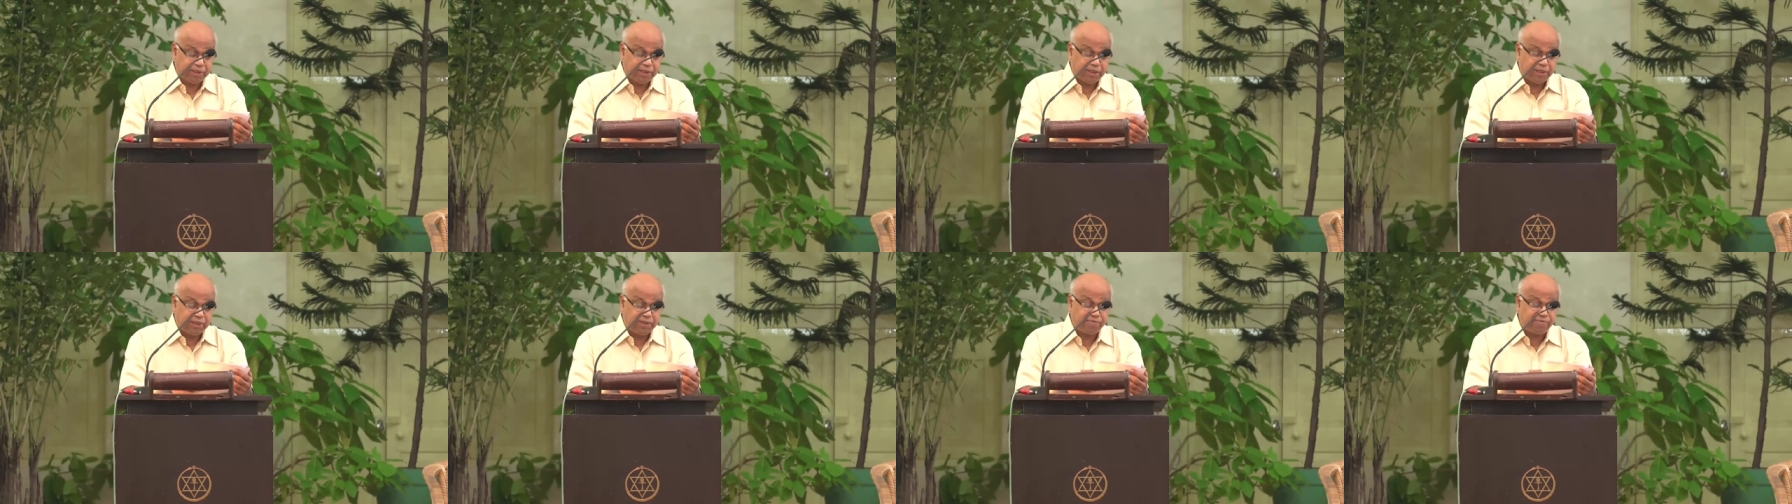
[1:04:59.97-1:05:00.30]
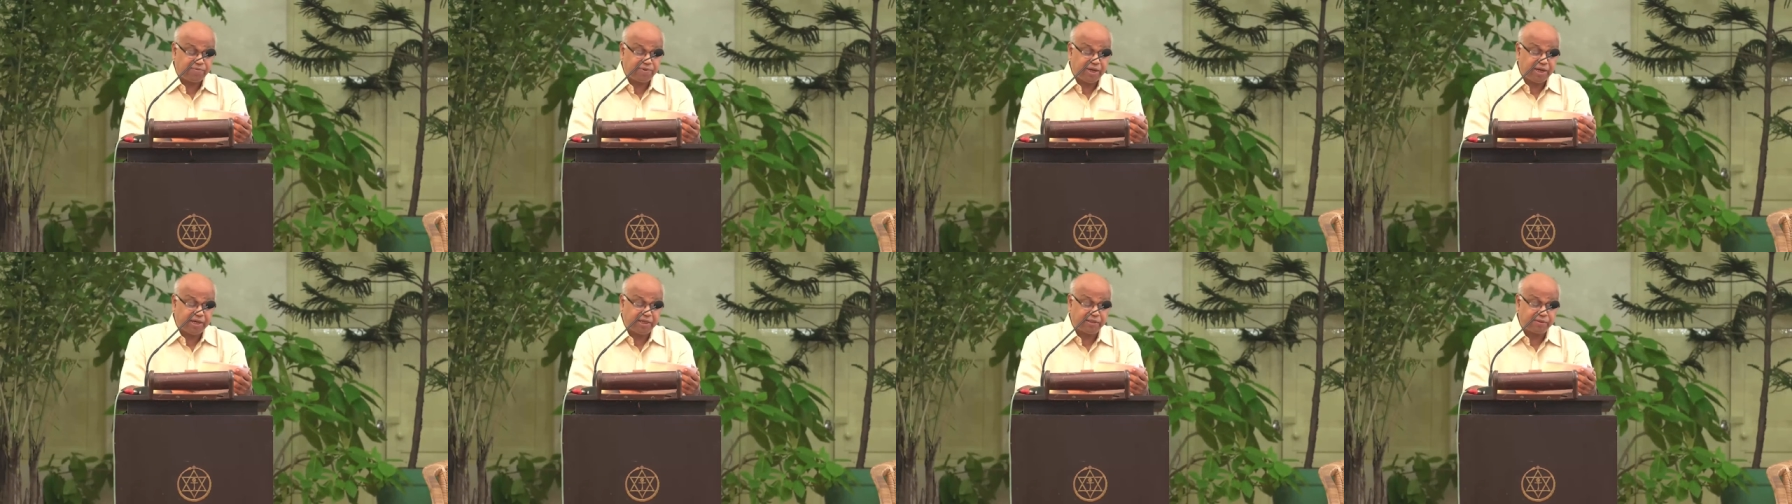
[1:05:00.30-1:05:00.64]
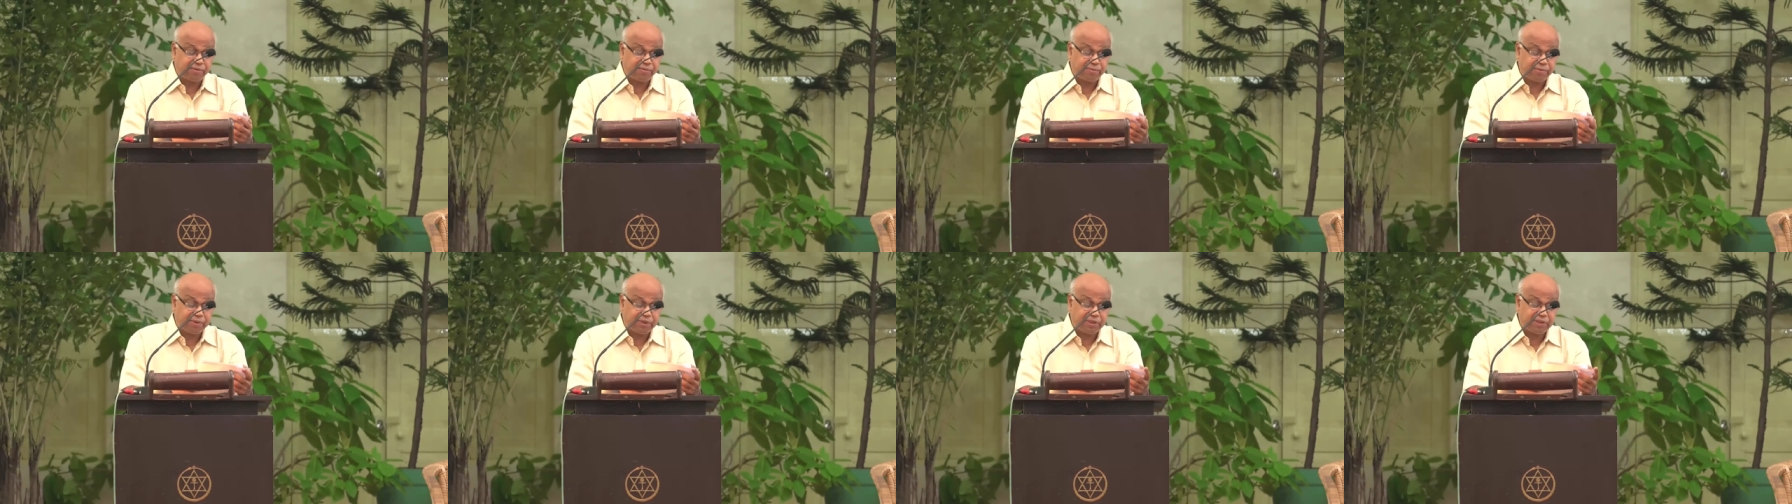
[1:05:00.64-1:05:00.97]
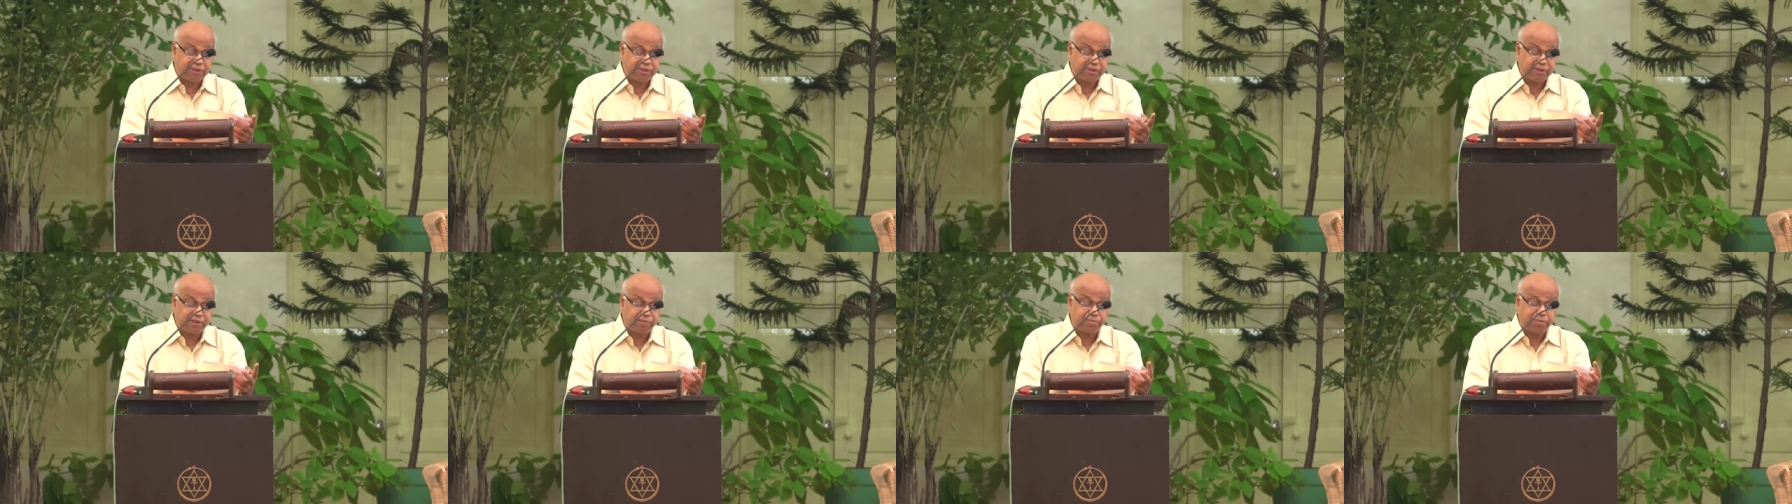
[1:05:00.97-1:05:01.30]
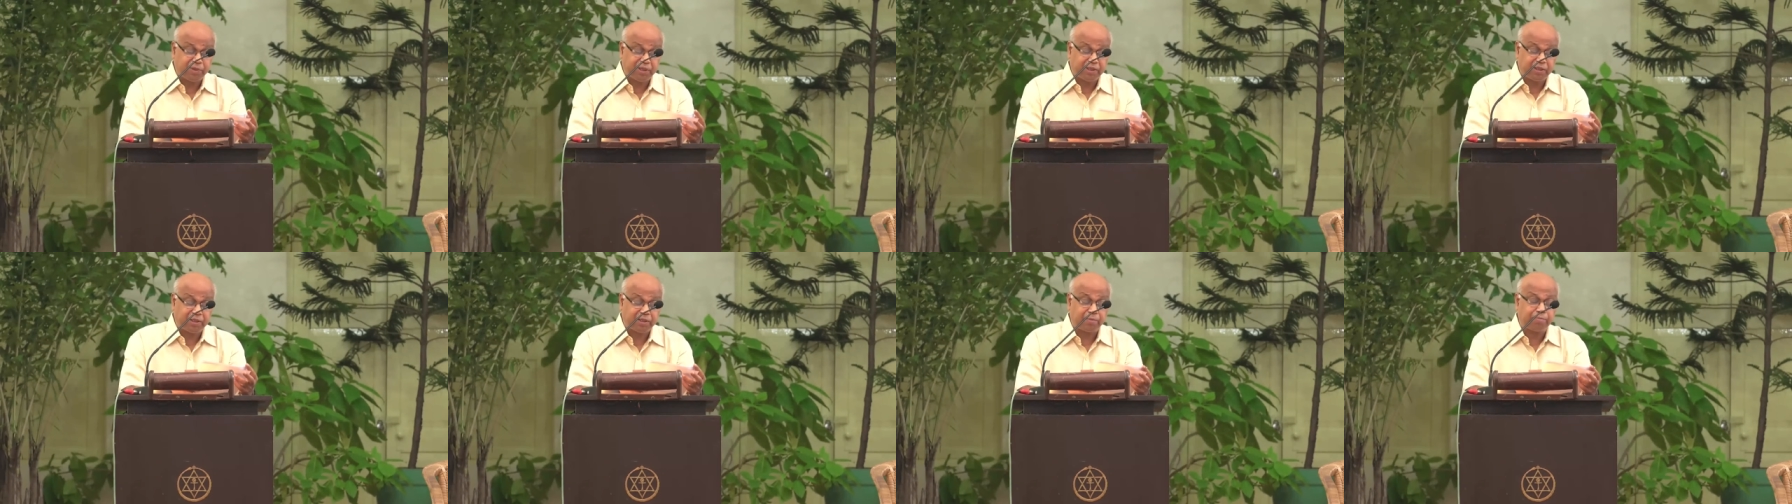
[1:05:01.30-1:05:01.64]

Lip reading: In fact, wisdom and